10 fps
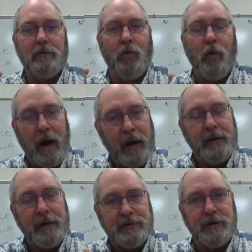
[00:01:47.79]
Why
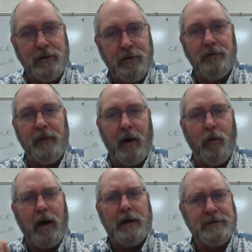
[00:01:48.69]
does it do
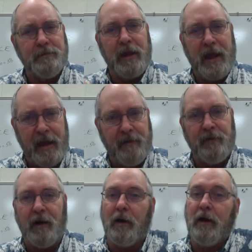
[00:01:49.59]
that? Why does it behave
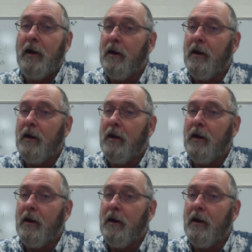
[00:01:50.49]
that way?